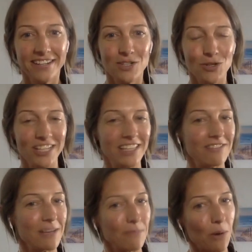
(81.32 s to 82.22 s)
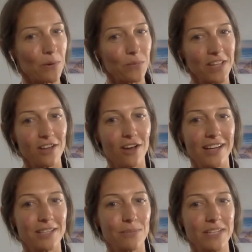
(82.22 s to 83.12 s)
Julie lives in Melbourne with her
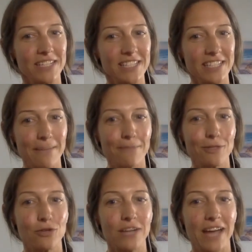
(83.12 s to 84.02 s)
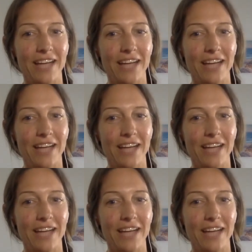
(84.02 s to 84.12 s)
husband, stepdaughter,